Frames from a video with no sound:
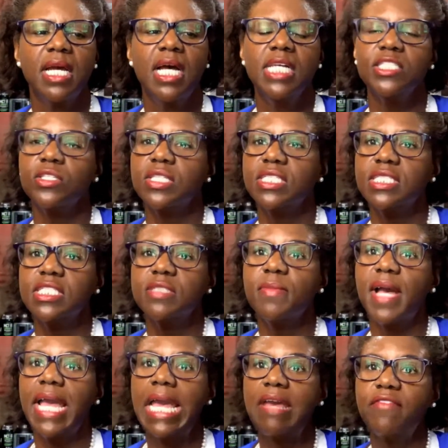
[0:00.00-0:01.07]
So this is
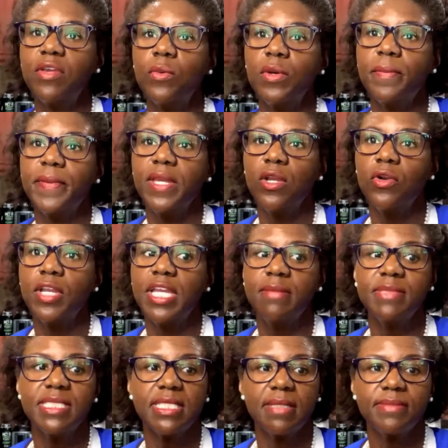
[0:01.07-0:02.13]
my heavy whipping cream
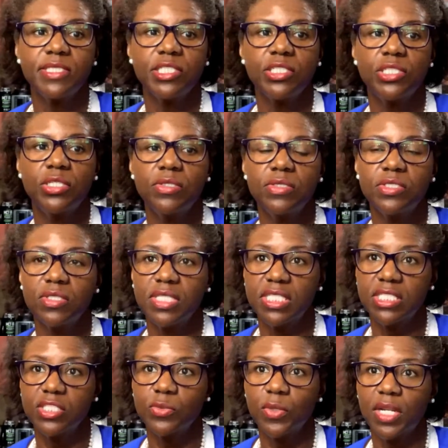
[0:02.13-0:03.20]
substitute. So this
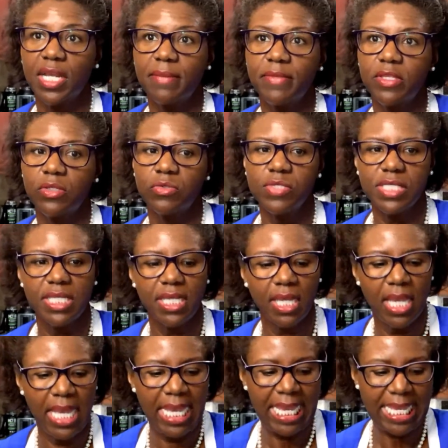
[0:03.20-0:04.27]
is what I'm using
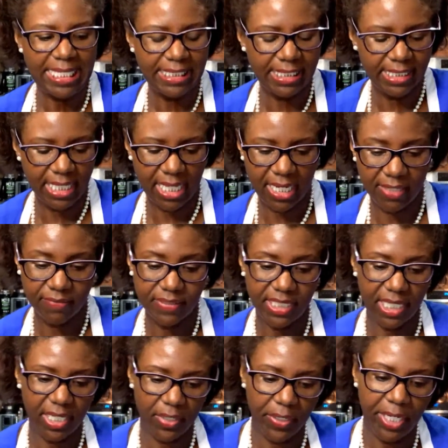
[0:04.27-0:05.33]
instead of
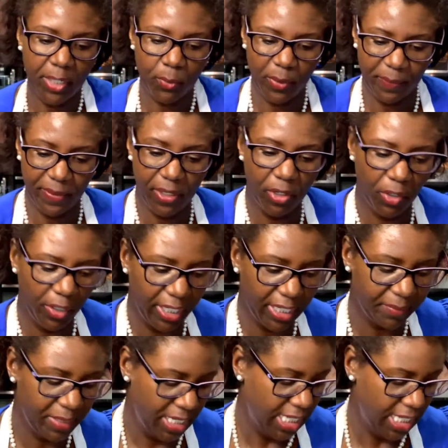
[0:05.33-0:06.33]
dairy whipping cream.